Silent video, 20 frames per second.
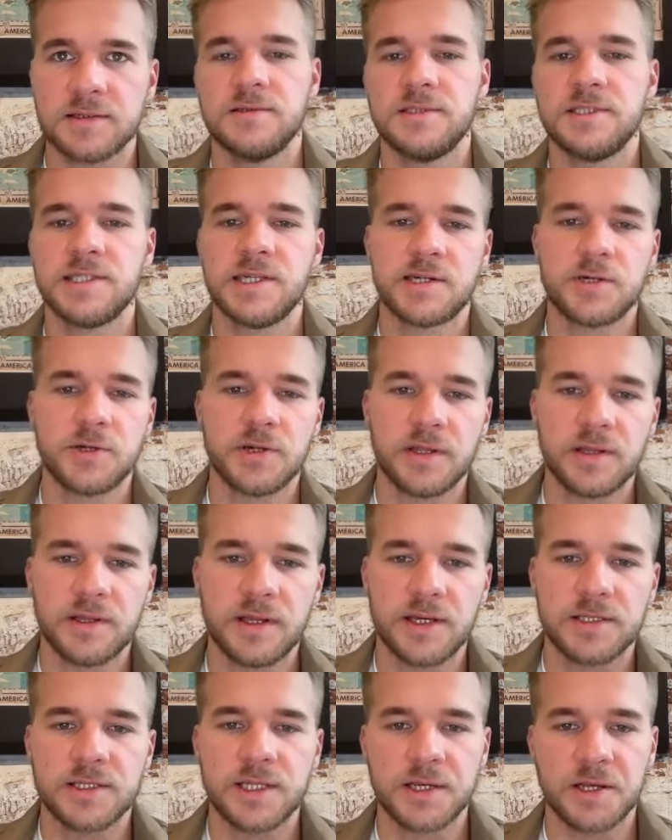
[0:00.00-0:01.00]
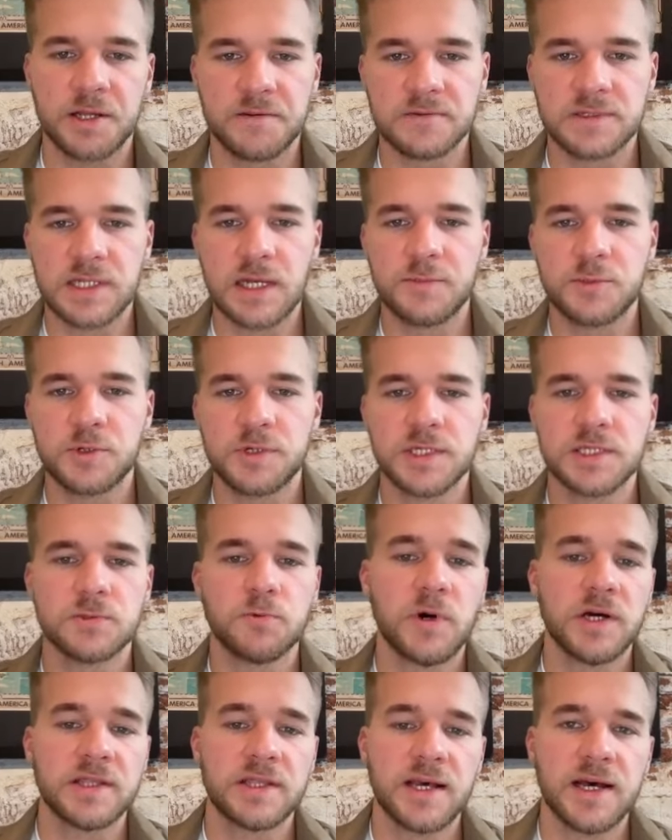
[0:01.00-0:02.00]
Generating the executive summary is
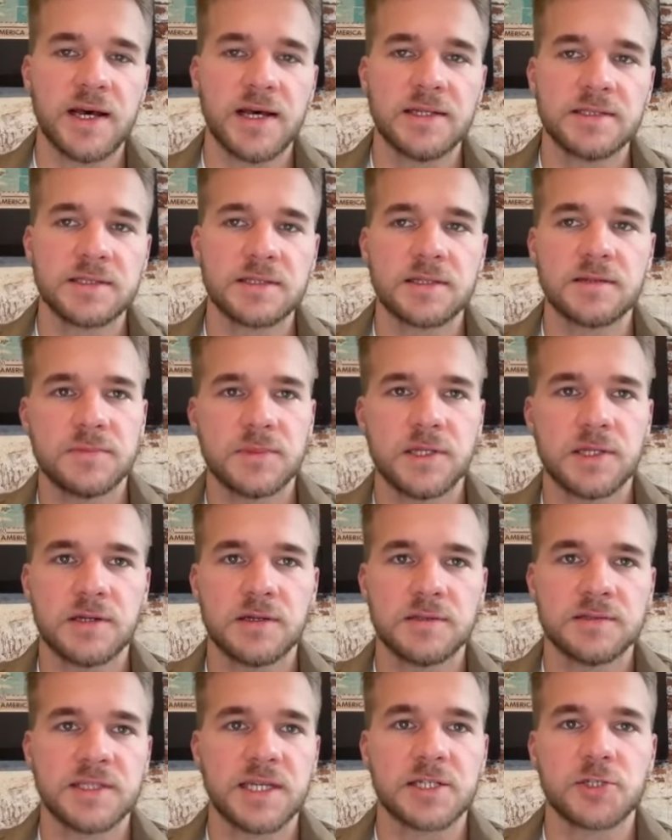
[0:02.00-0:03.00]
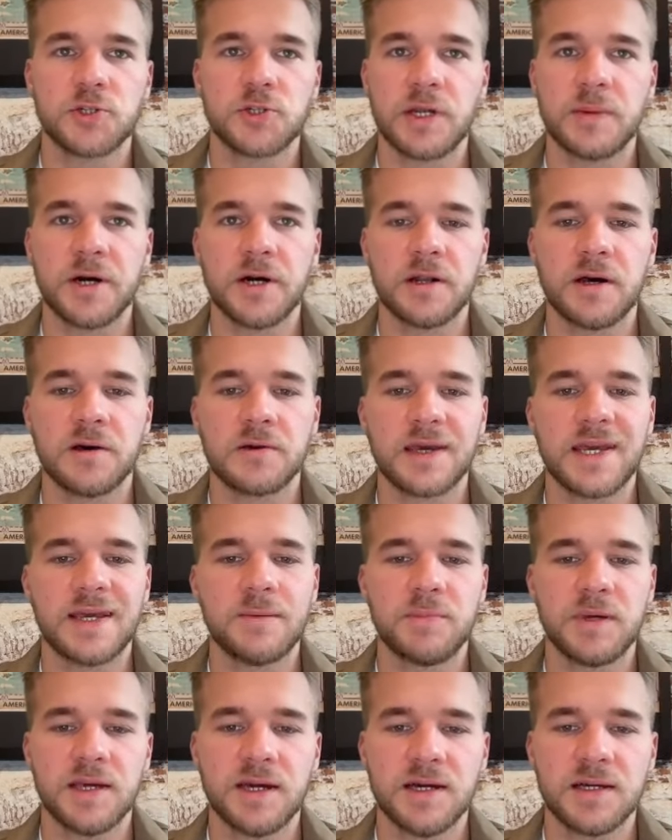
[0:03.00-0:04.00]
one task, the section about our
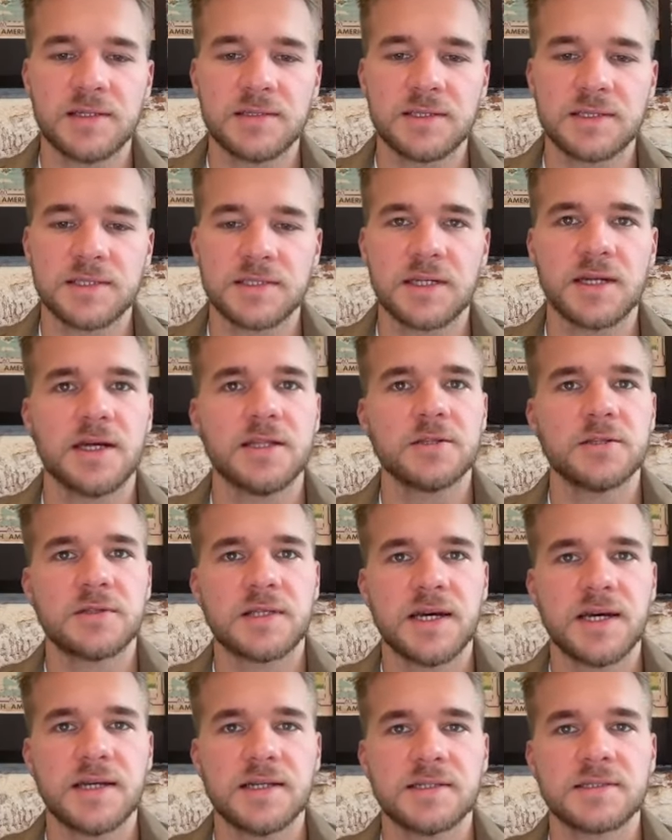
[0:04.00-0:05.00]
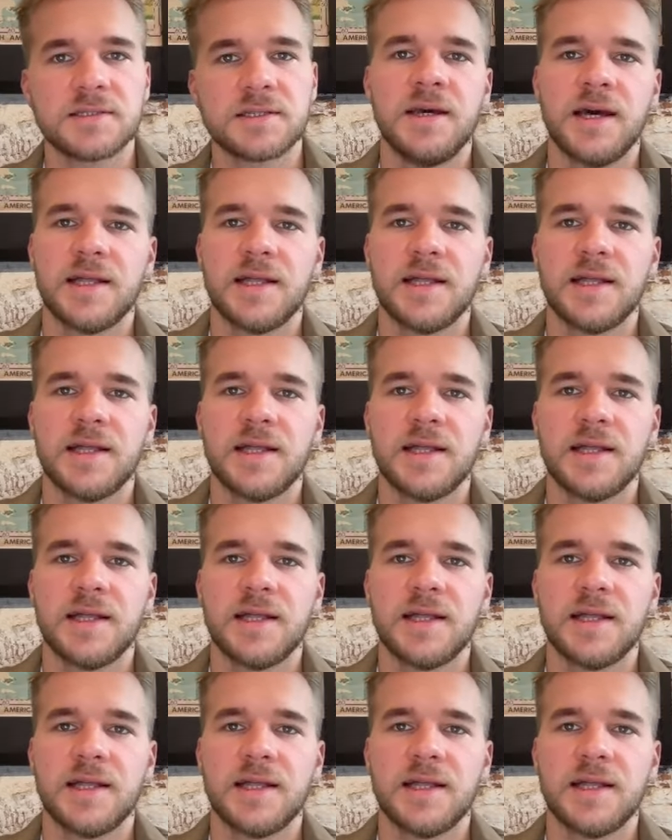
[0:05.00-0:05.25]
KPIs is another task,